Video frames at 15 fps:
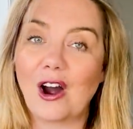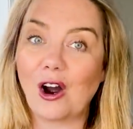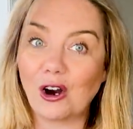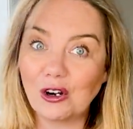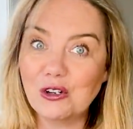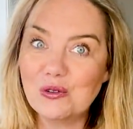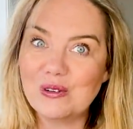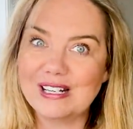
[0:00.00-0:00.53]

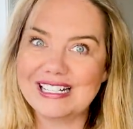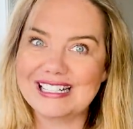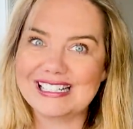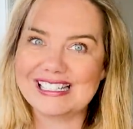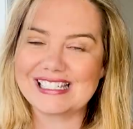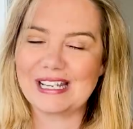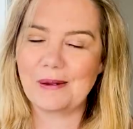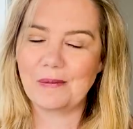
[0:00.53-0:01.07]
are you getting the
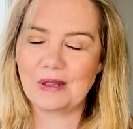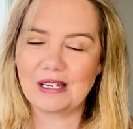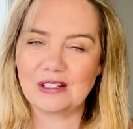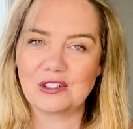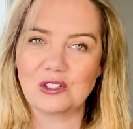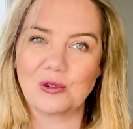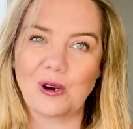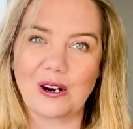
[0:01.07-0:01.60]
same thing
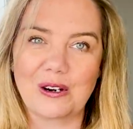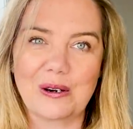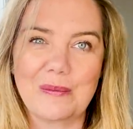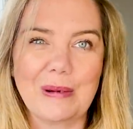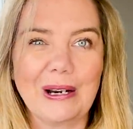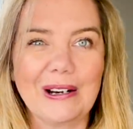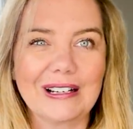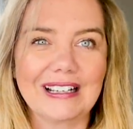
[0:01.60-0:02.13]
as you are in
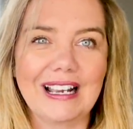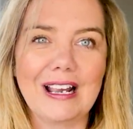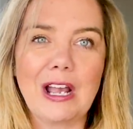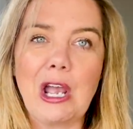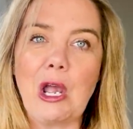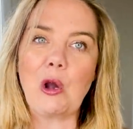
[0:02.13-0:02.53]
America?